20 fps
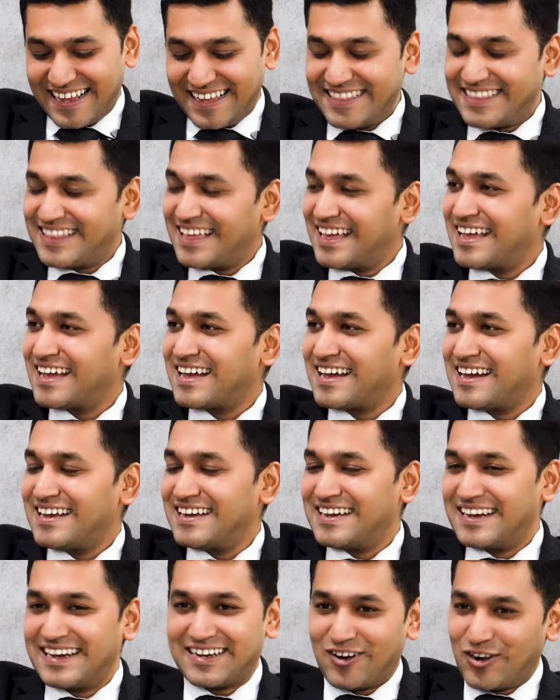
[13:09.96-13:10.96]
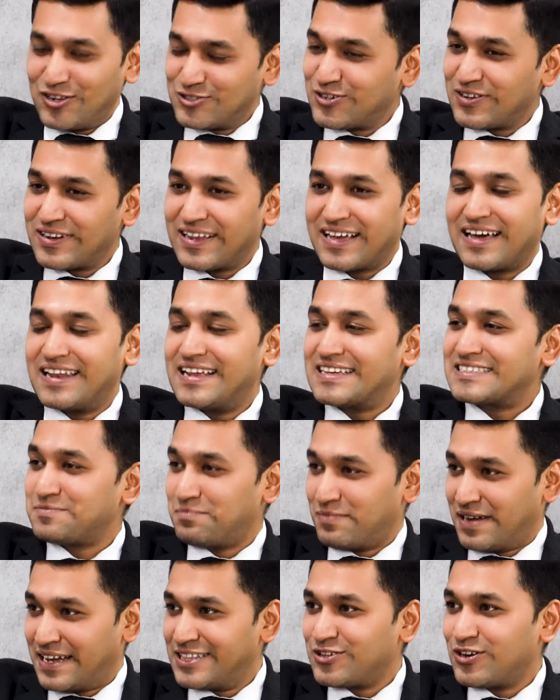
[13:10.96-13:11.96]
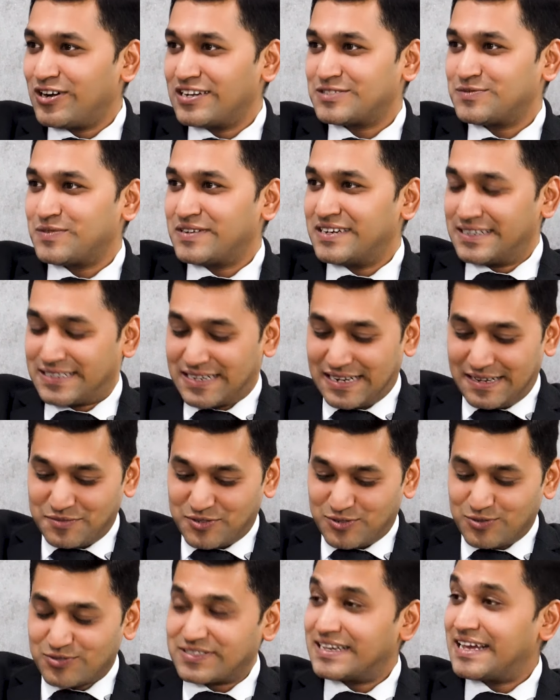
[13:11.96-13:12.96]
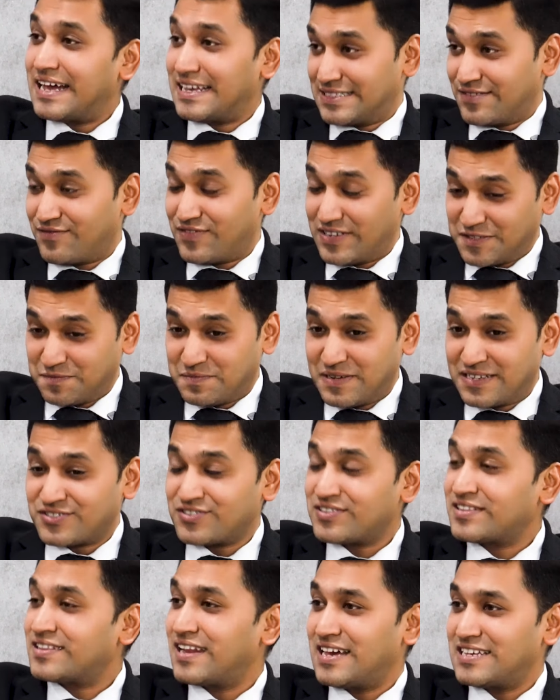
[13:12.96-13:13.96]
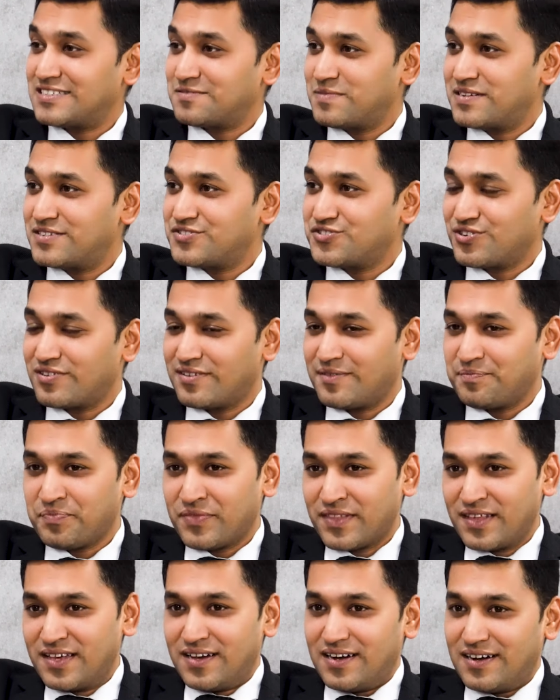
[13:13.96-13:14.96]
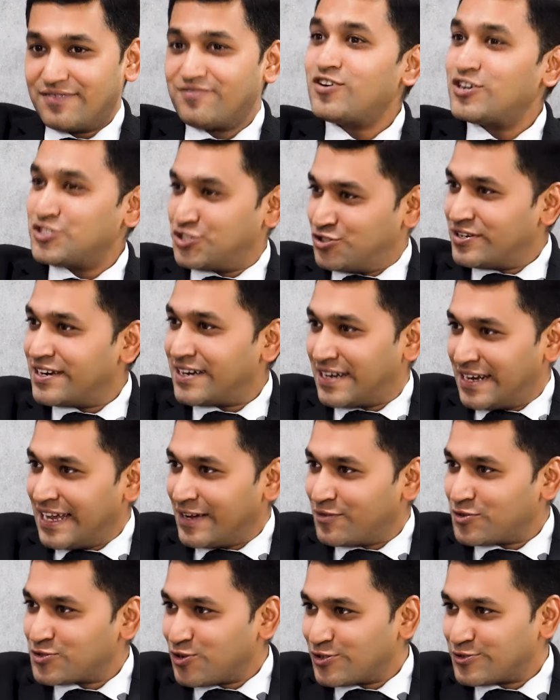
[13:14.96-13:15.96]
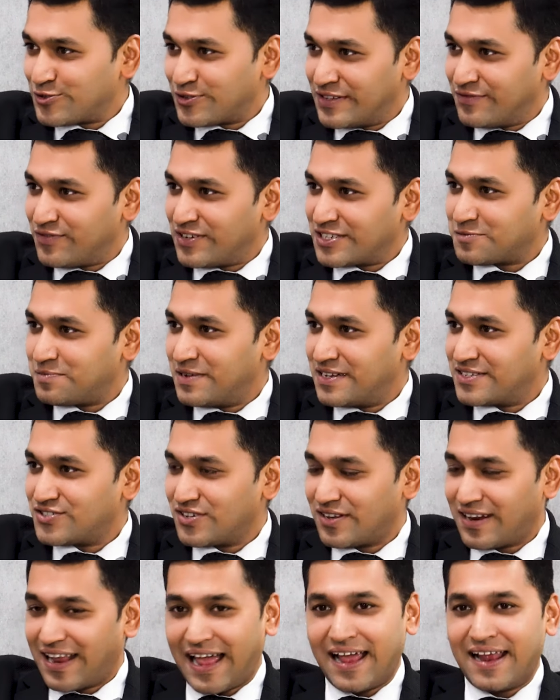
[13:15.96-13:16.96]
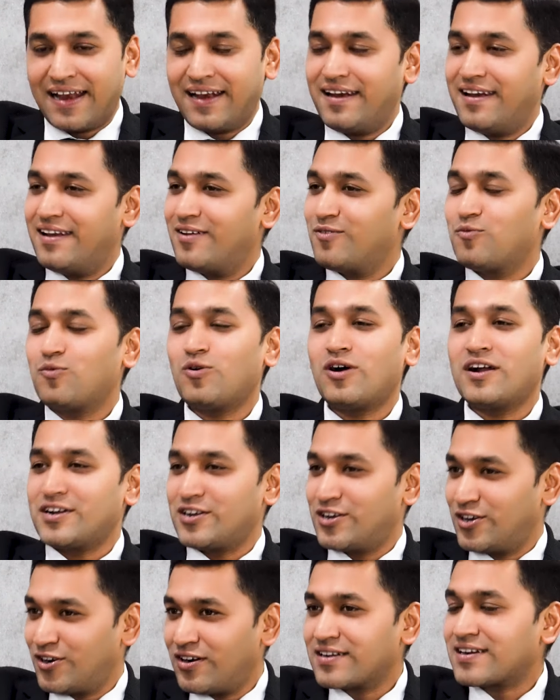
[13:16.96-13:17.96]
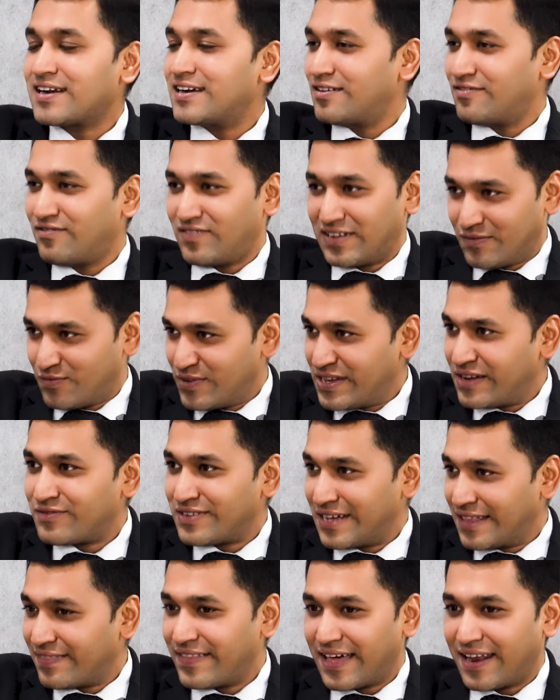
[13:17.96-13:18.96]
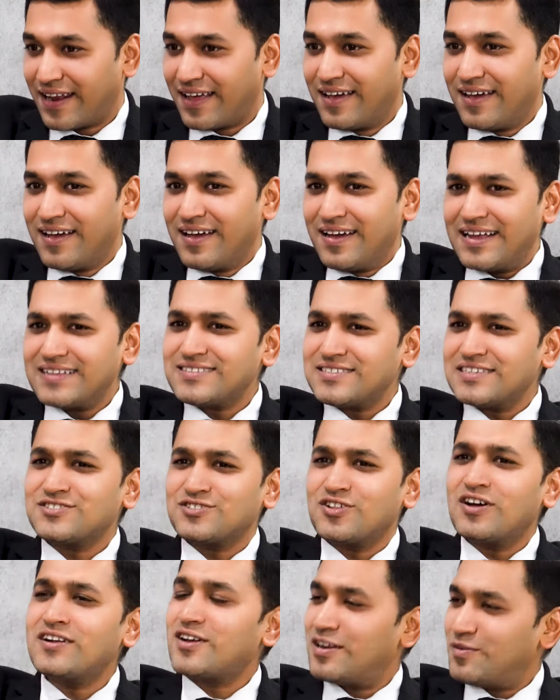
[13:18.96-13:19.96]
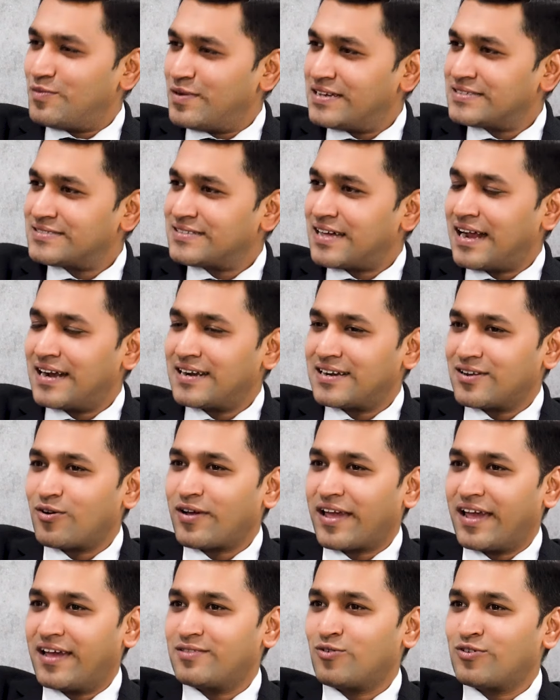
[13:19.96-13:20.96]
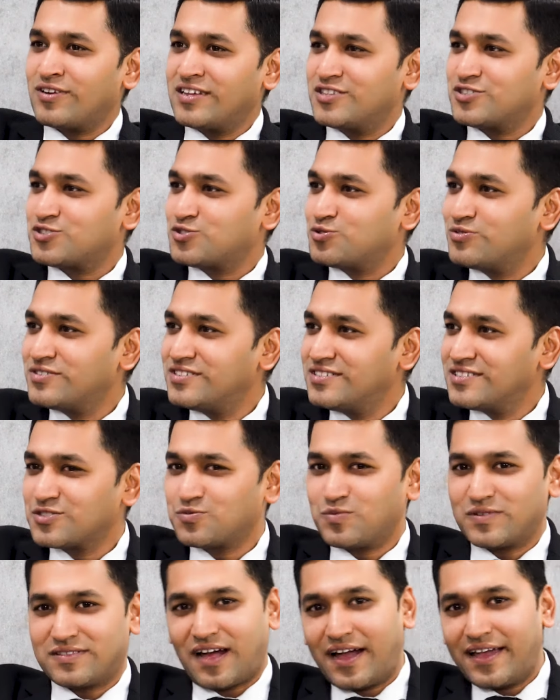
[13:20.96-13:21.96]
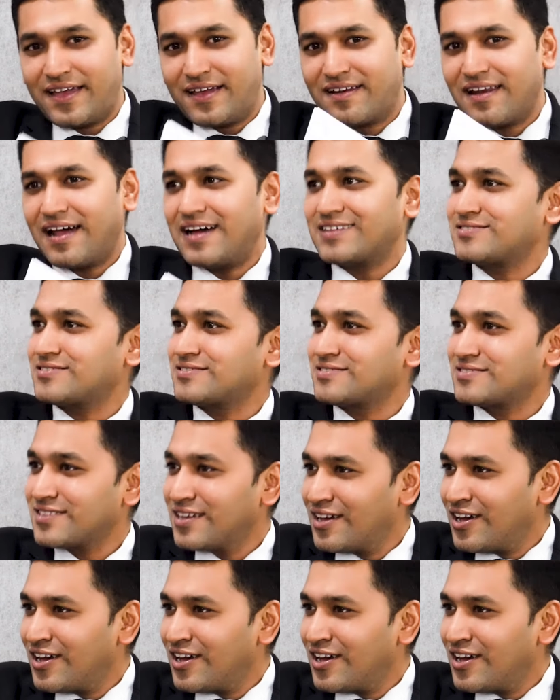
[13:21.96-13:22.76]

I think it also recollects my thoughts when it comes to, say, as the first bencher and the last bencher. Fortunately, I was also the first bencher and what not kind of fun we have done there. It's not always that, okay, only the studios with high glasses.